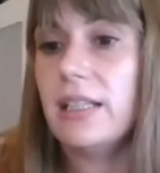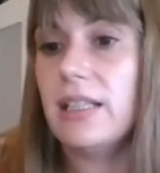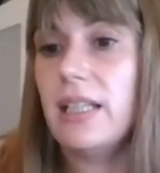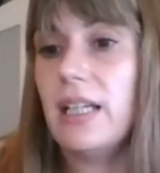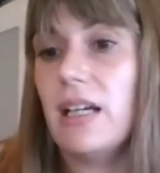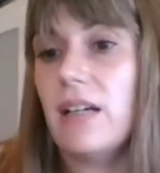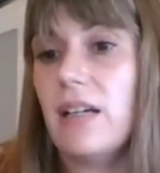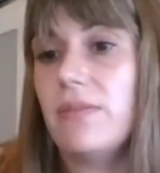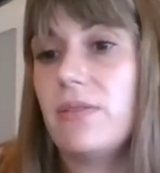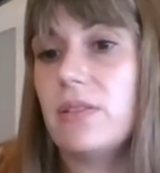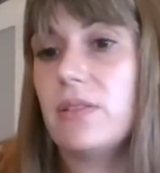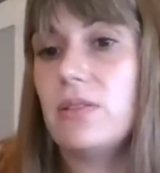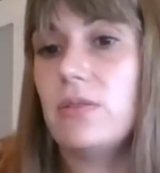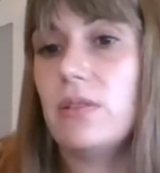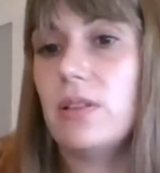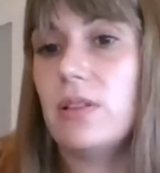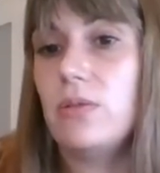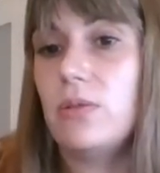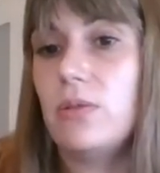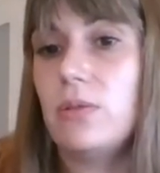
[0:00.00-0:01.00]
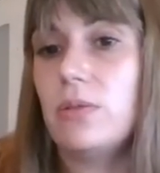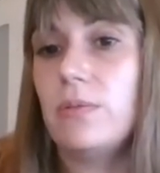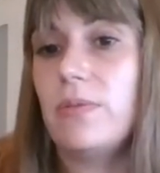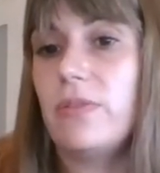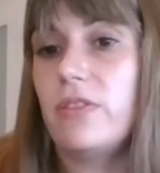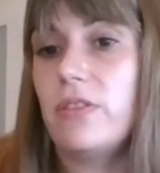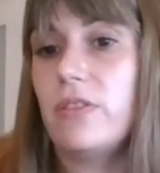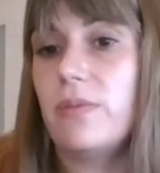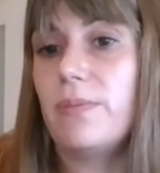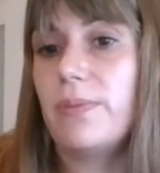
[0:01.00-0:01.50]
They have also a tool
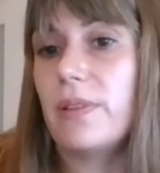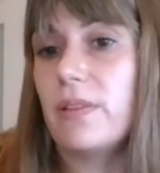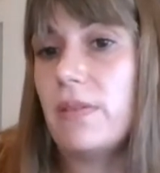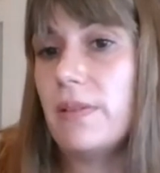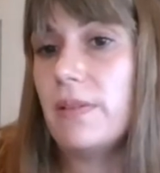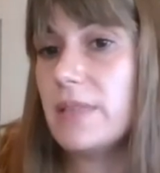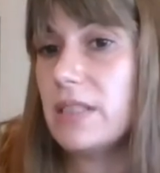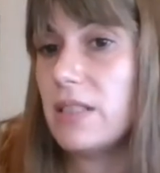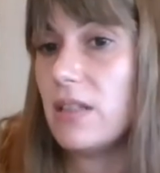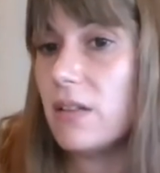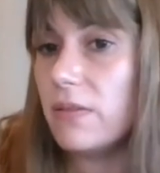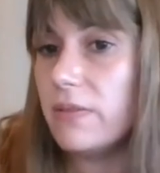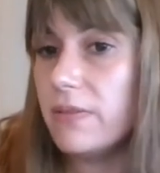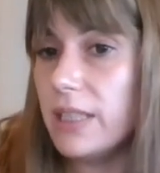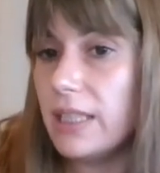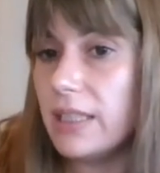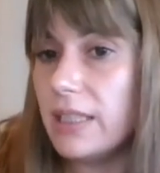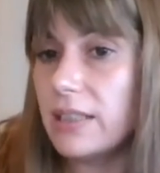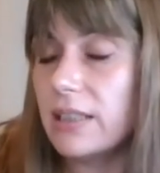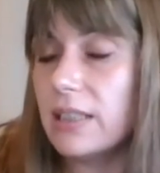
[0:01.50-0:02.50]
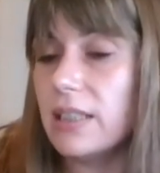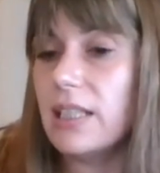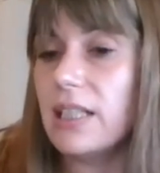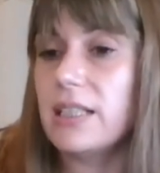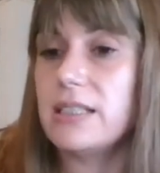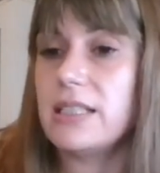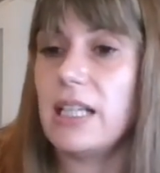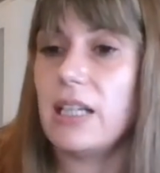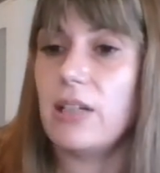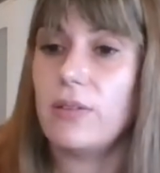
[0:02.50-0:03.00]
for problem solving
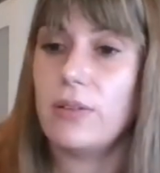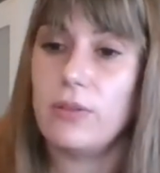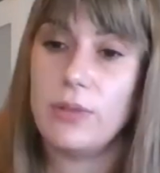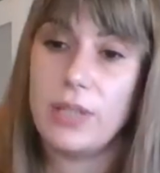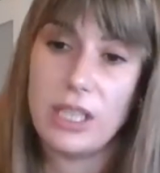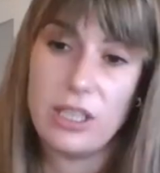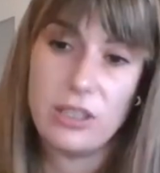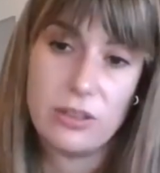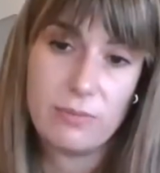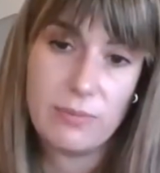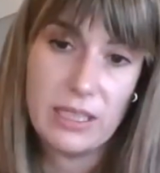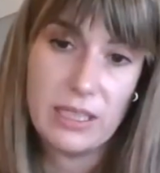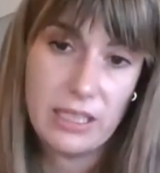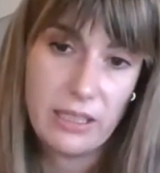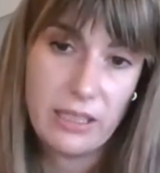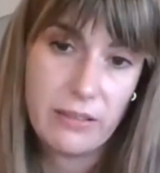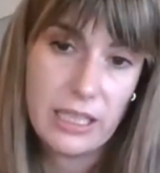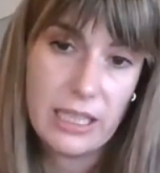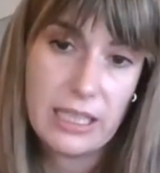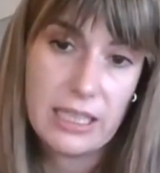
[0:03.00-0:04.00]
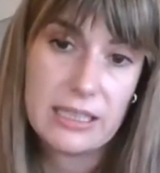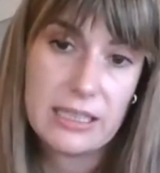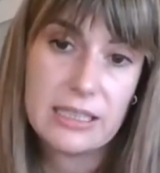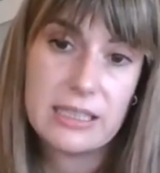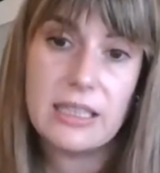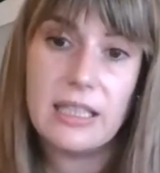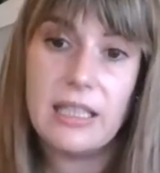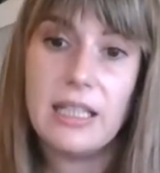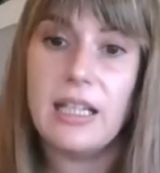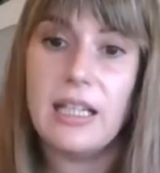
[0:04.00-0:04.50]
and psychoeducation materials,
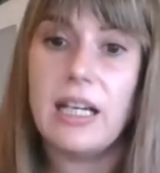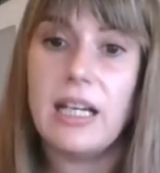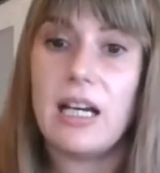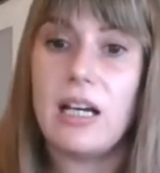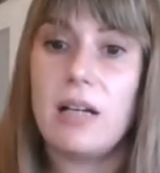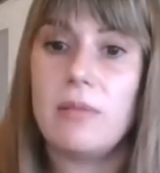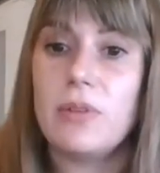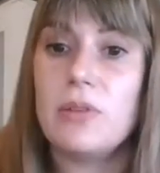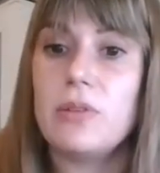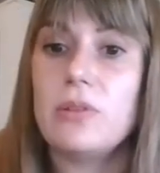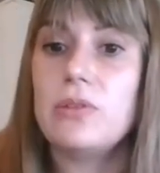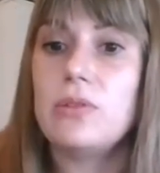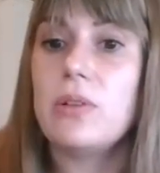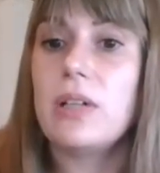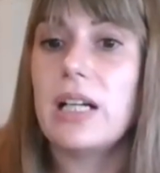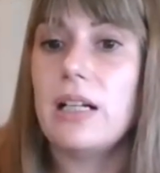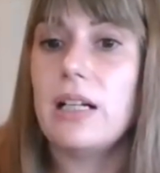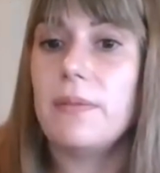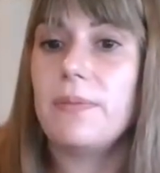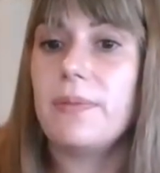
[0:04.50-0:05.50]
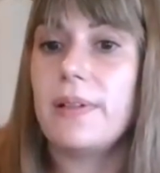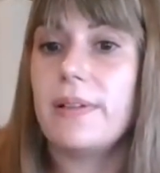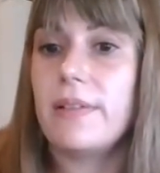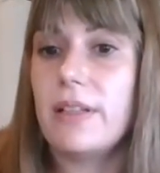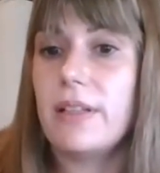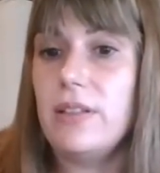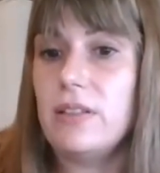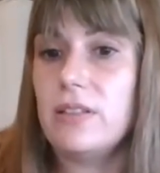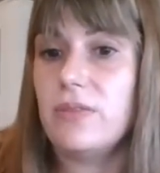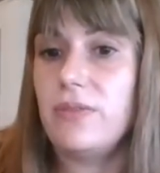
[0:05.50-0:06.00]
a module to help
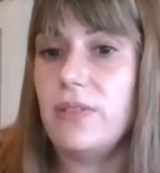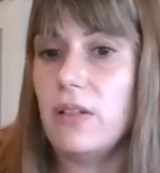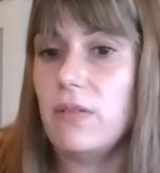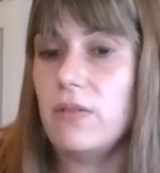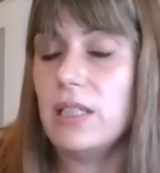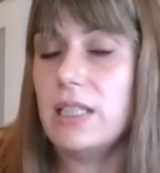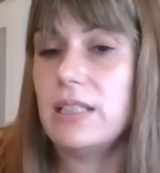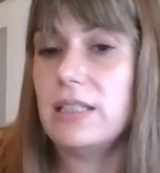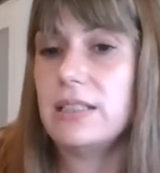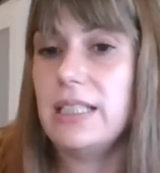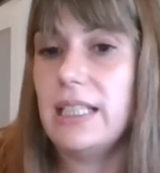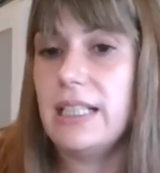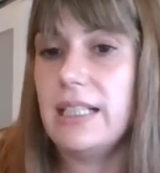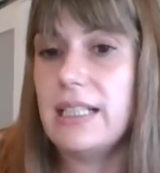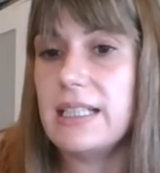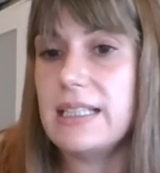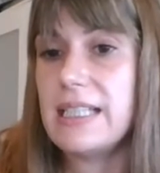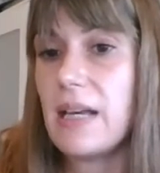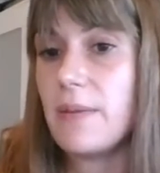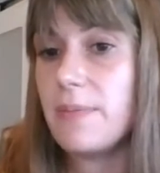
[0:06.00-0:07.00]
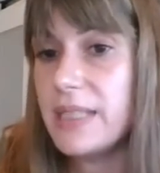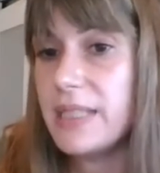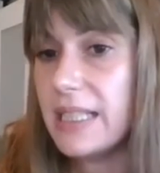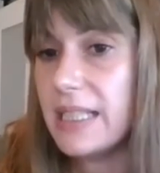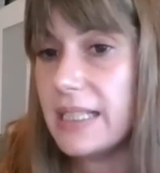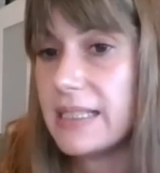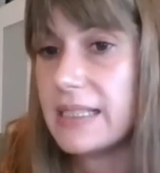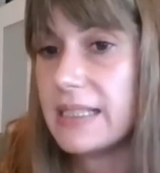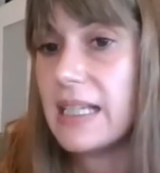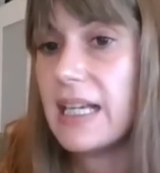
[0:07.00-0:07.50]
reduce frequent sickness
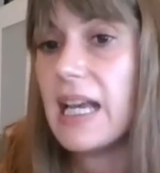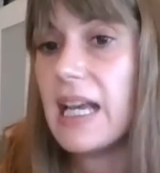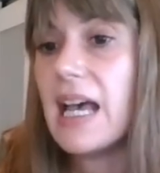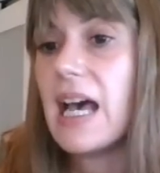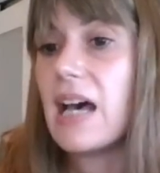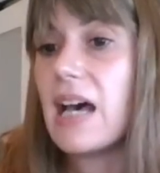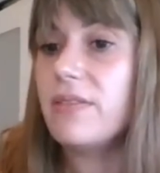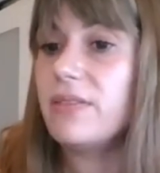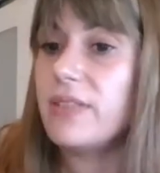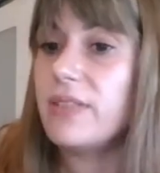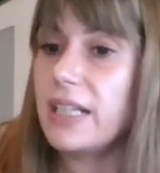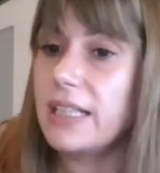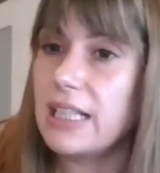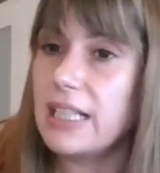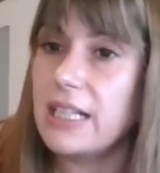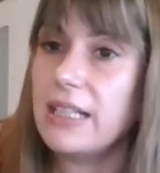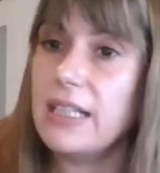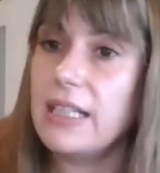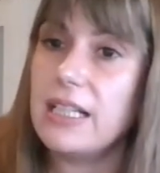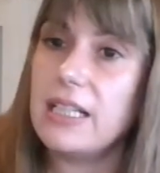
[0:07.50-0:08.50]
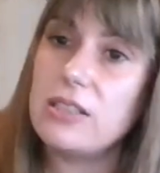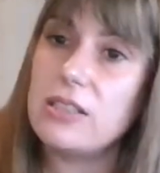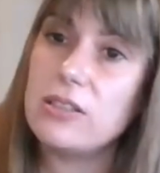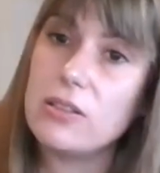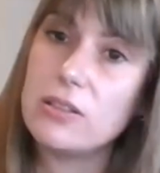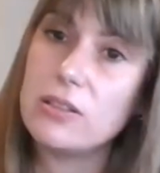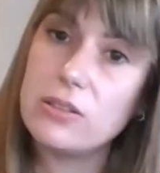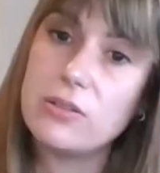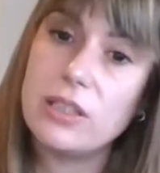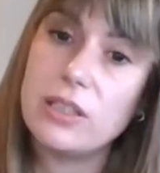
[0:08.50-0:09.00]
absence. And finally, there is
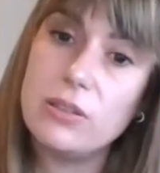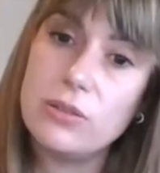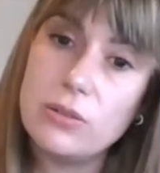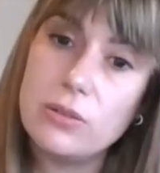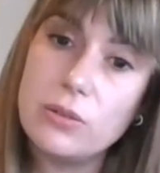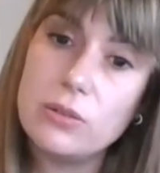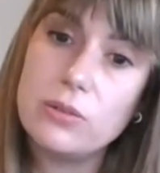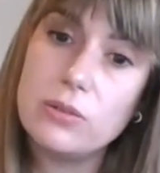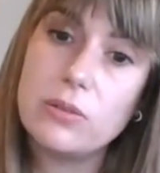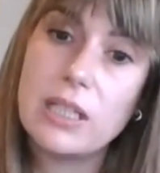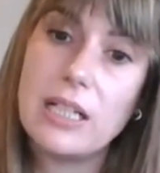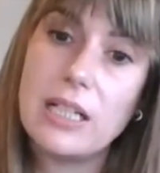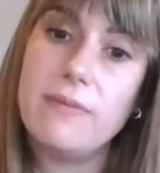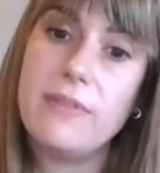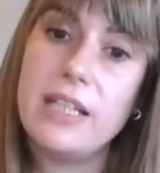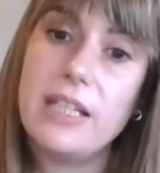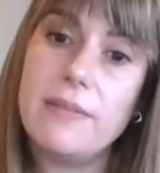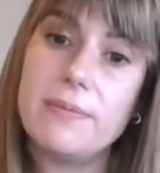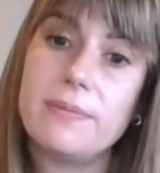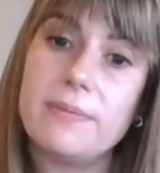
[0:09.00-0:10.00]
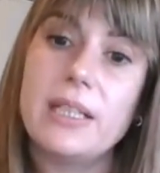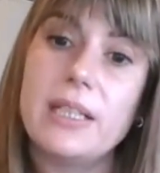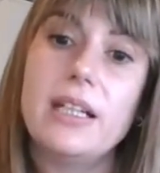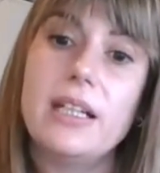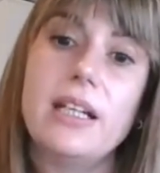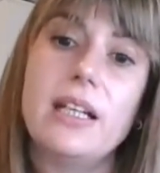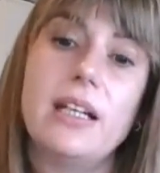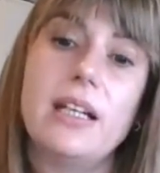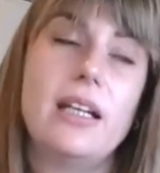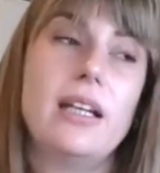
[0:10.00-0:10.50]
also a tool to help them
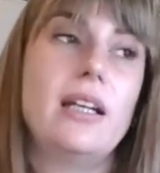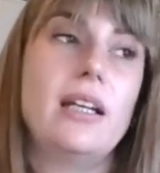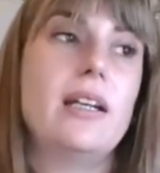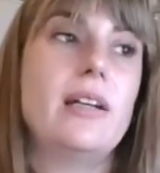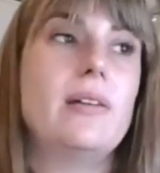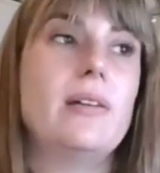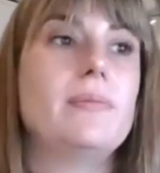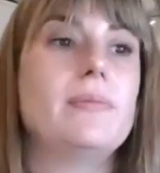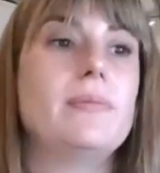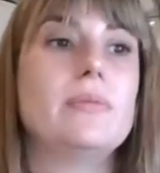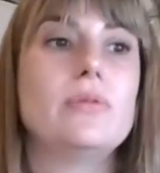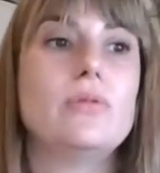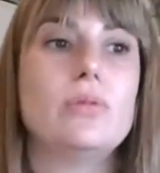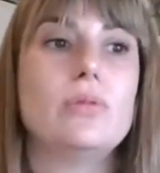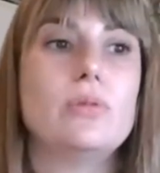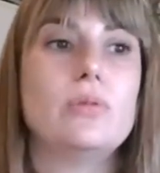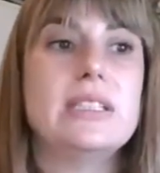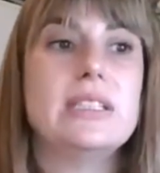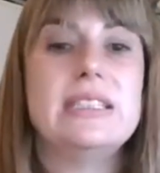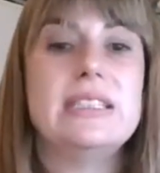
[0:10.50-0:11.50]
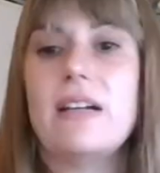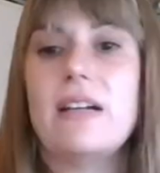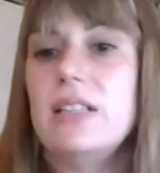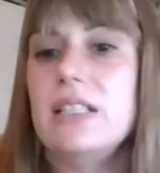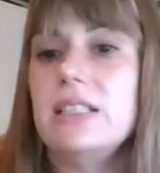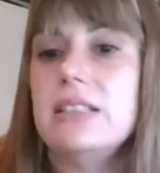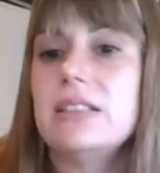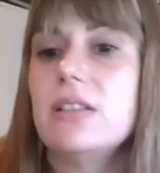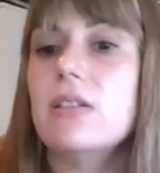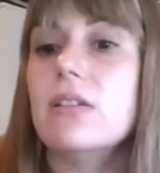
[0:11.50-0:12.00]
to
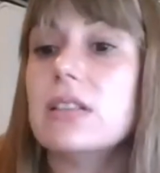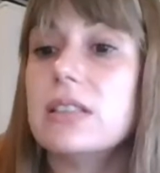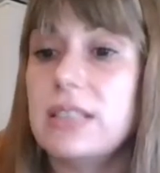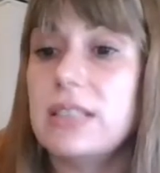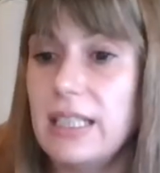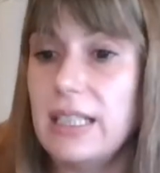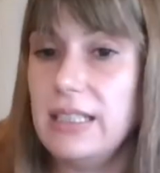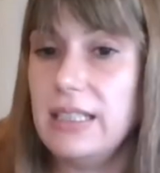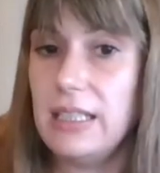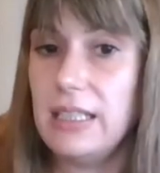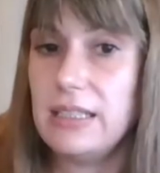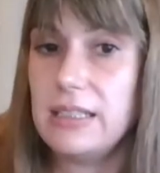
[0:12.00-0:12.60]
establish goal settings.